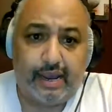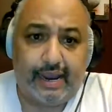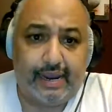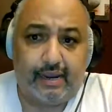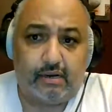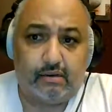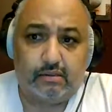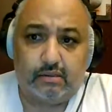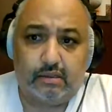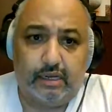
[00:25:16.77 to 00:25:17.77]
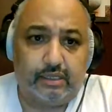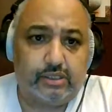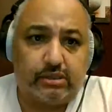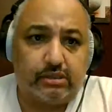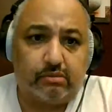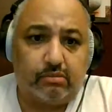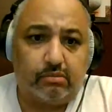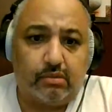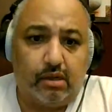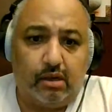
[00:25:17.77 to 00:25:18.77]
and it's
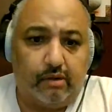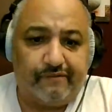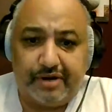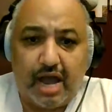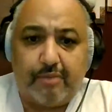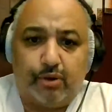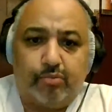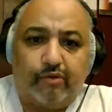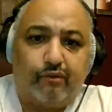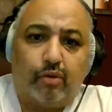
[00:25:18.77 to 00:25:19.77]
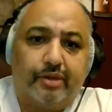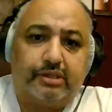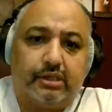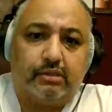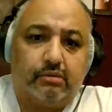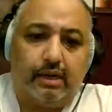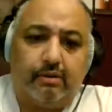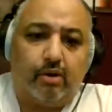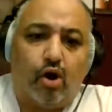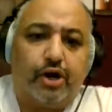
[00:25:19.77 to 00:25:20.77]
a phenomenal performance and
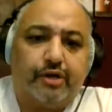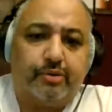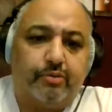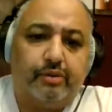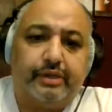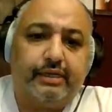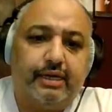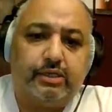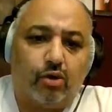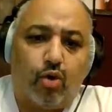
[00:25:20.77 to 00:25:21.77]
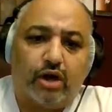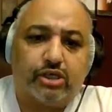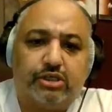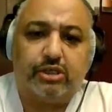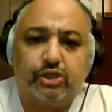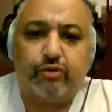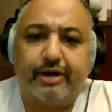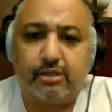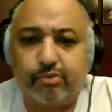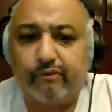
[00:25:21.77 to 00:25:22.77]
arguably Denzel Washington's
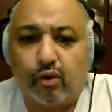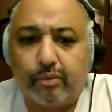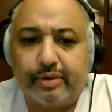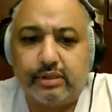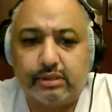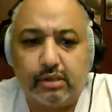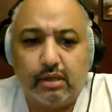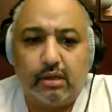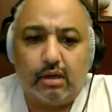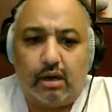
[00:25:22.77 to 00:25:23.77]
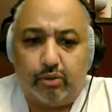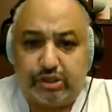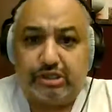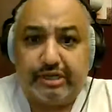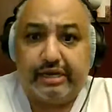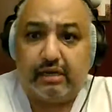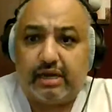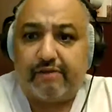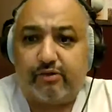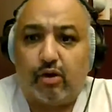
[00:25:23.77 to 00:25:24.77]
greatest performance, which is saying a
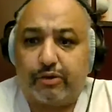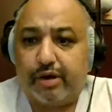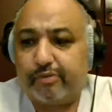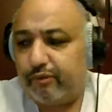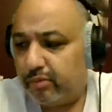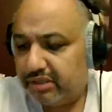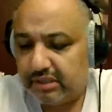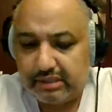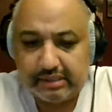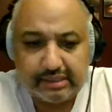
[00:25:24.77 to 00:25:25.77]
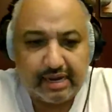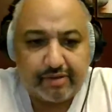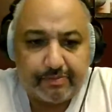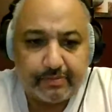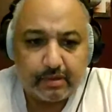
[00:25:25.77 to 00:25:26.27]
lot for all the great performances he's given.